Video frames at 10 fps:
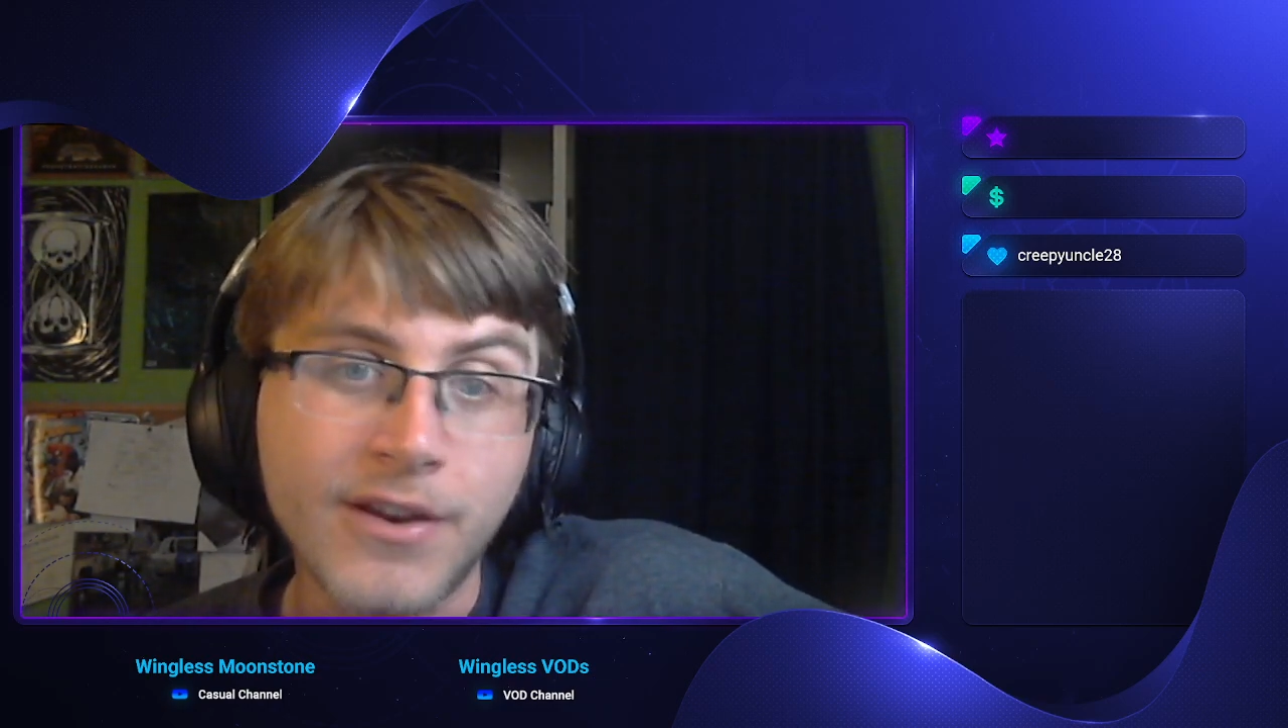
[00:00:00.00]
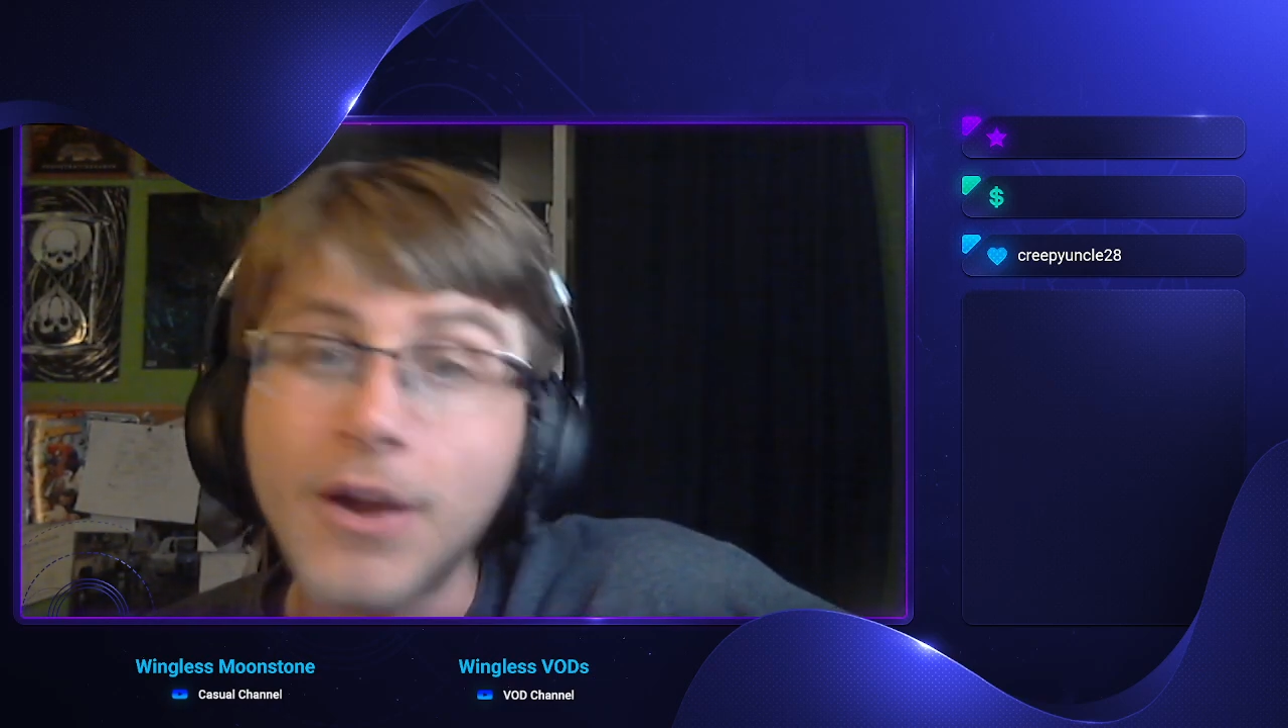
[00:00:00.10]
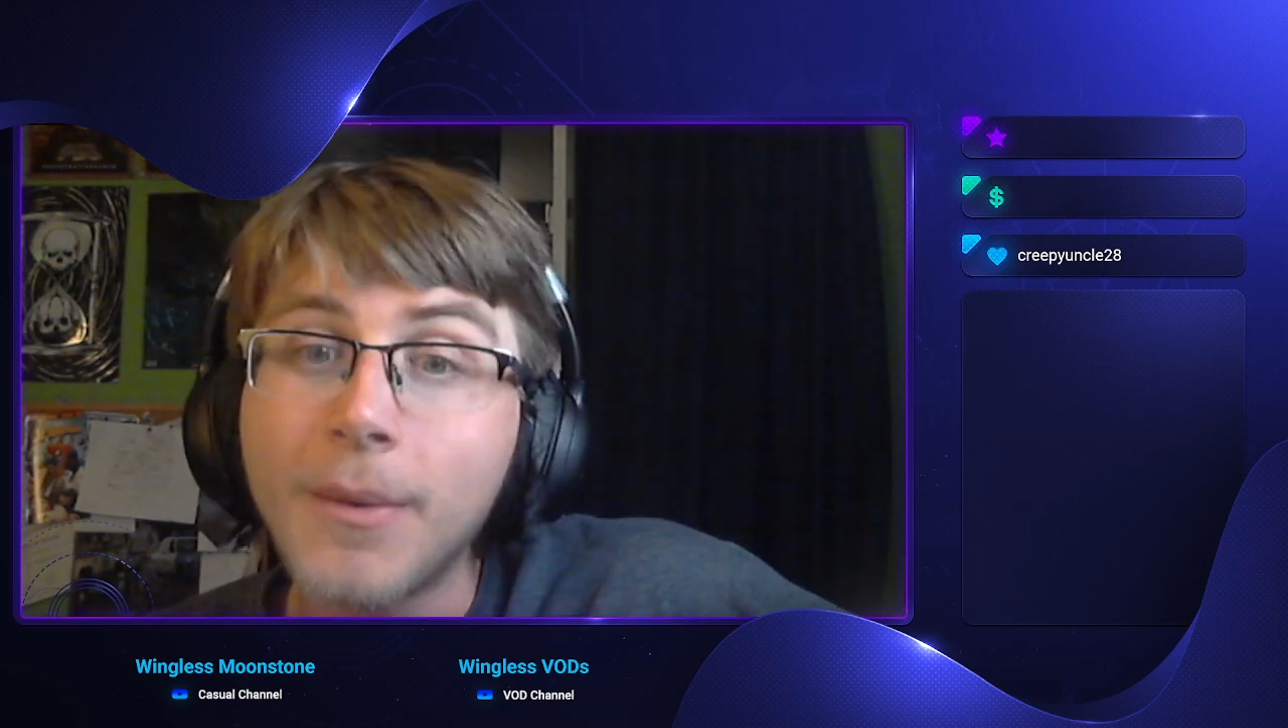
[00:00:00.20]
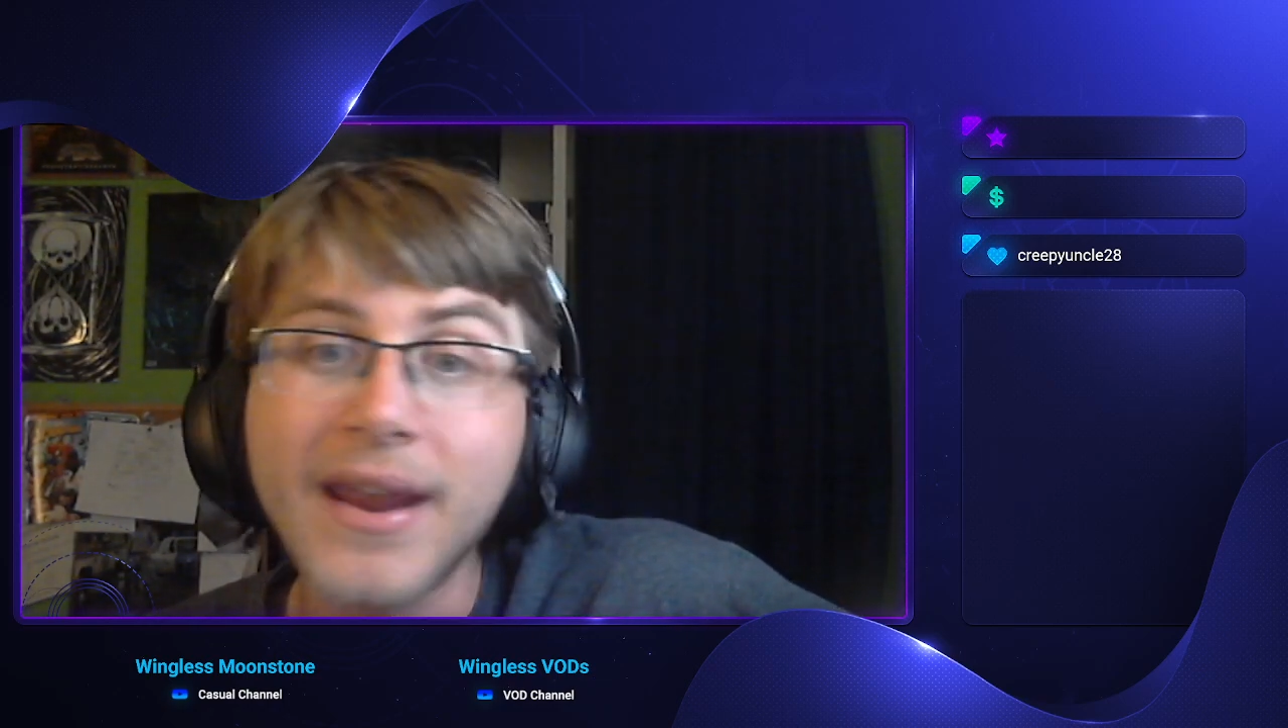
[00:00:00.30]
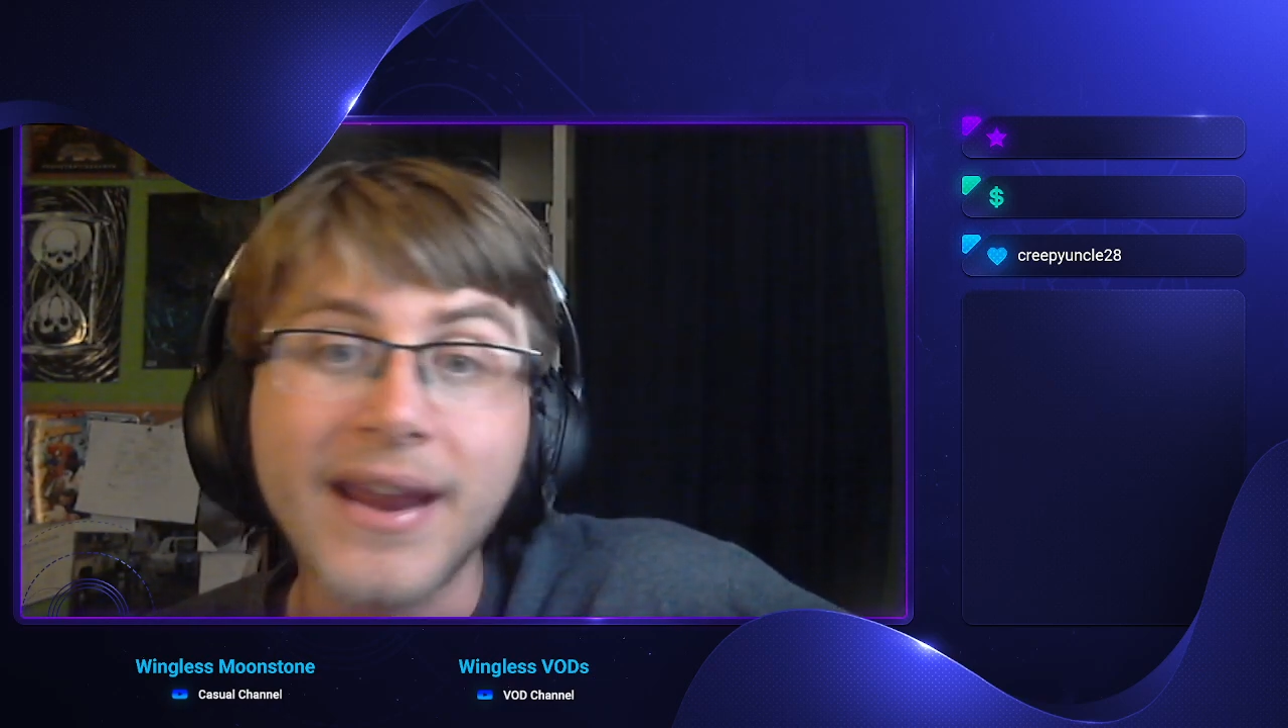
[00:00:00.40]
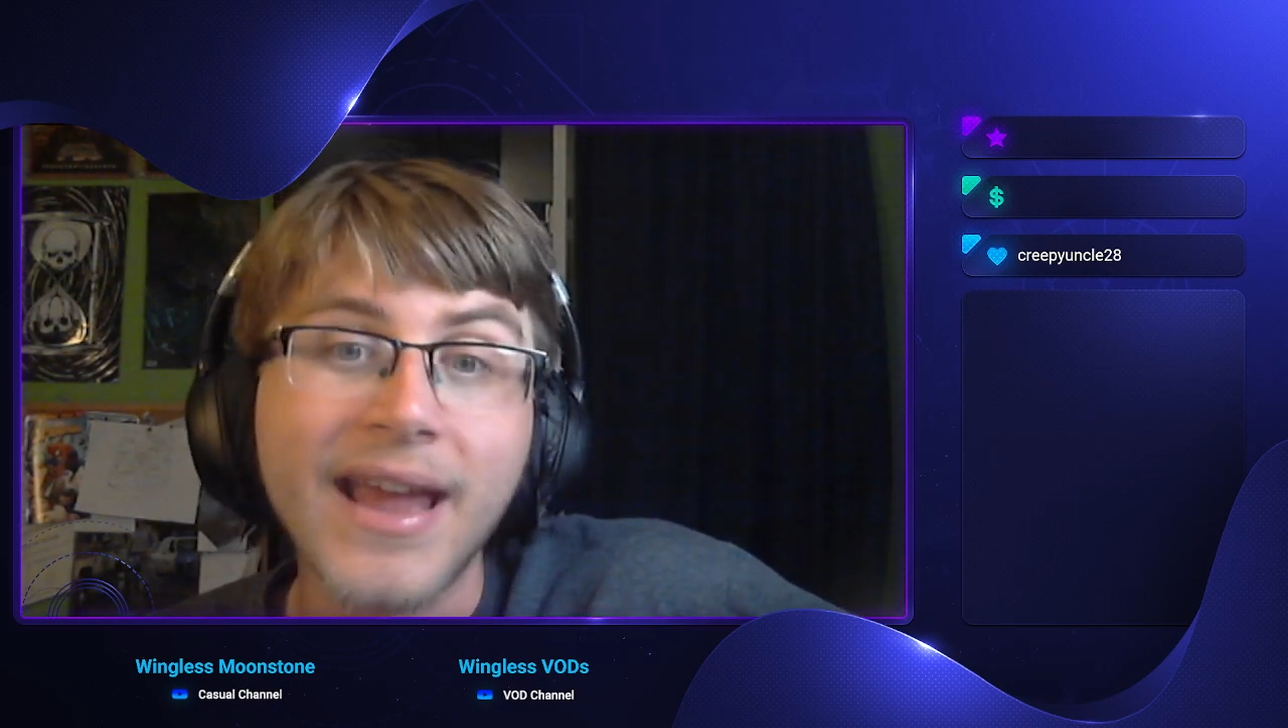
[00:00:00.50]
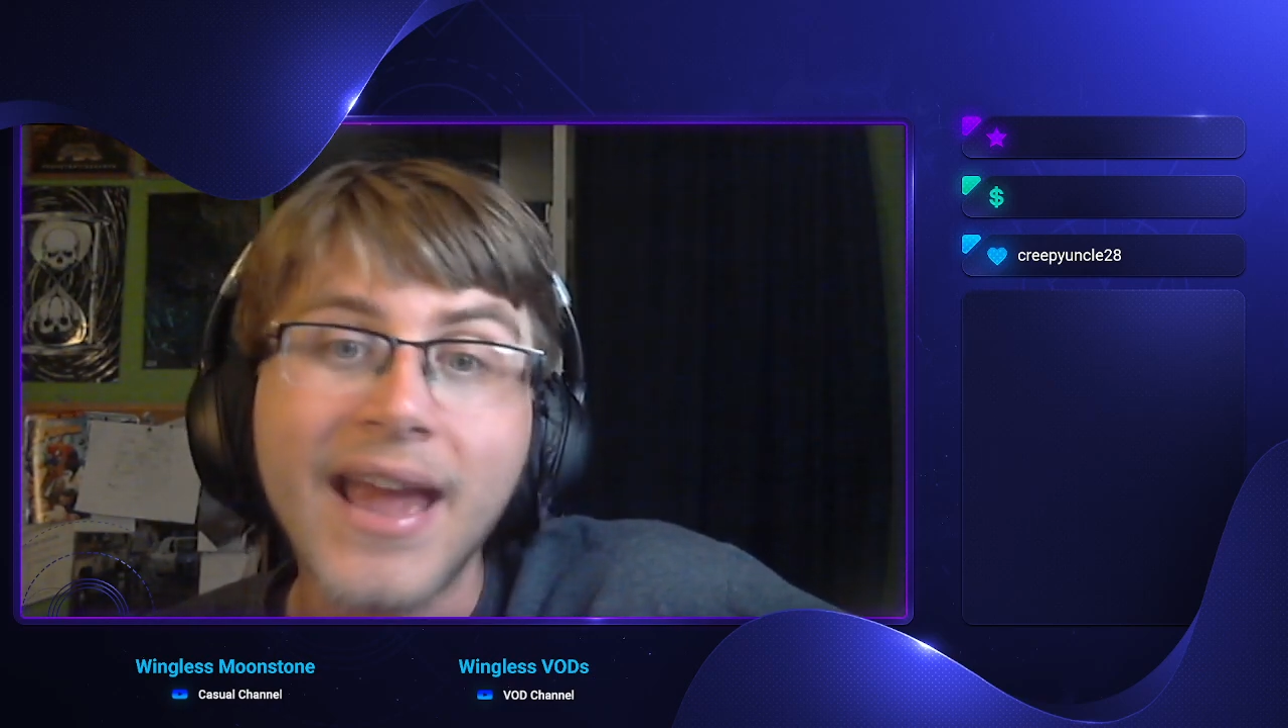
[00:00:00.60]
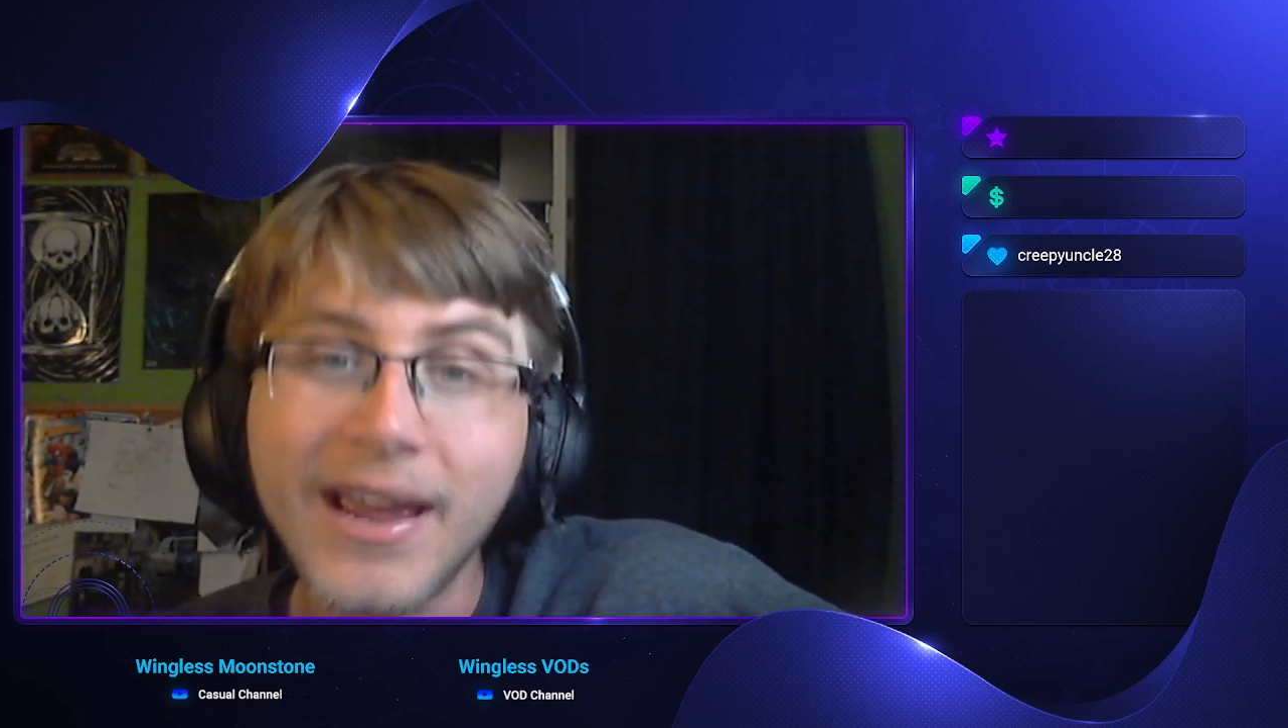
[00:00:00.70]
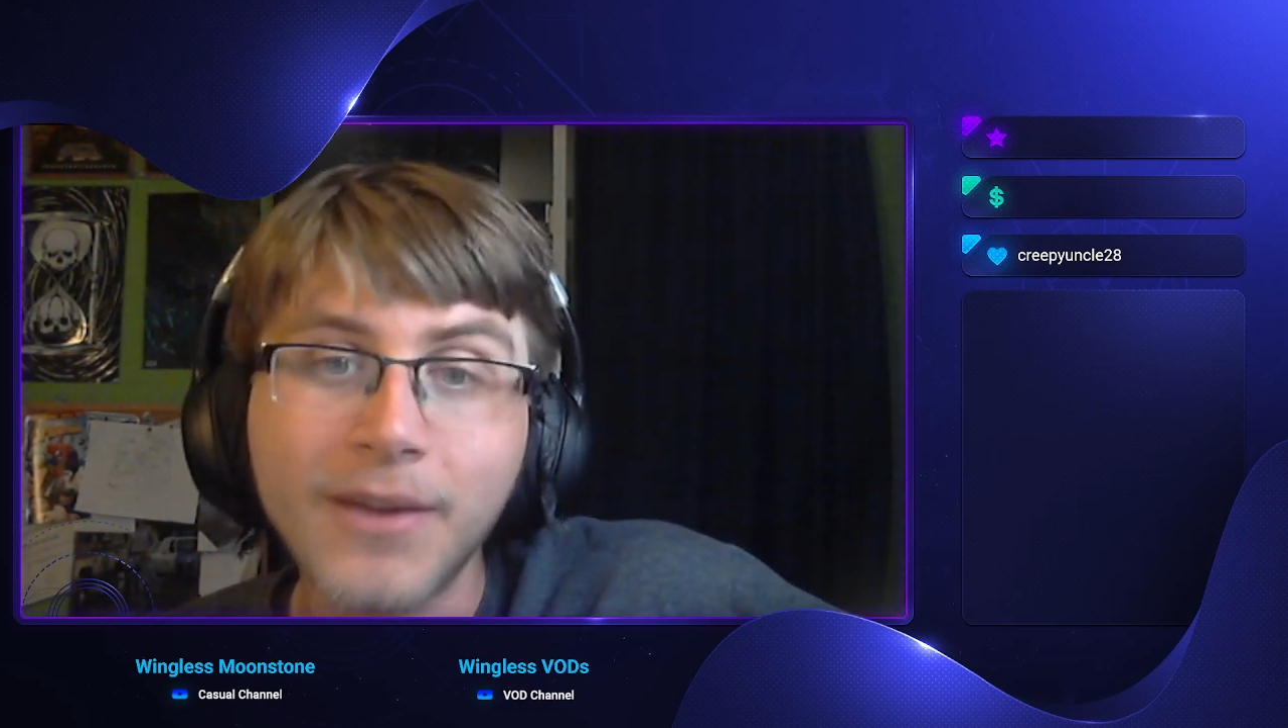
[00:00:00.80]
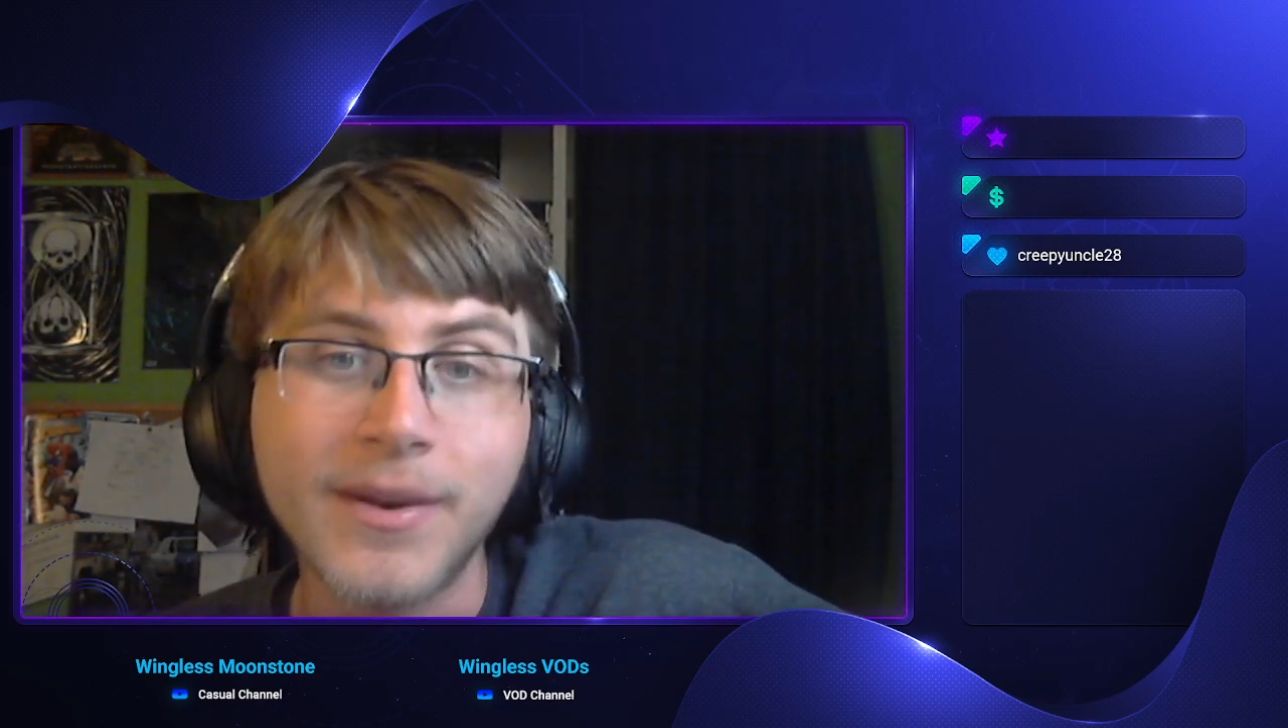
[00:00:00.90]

No way in heck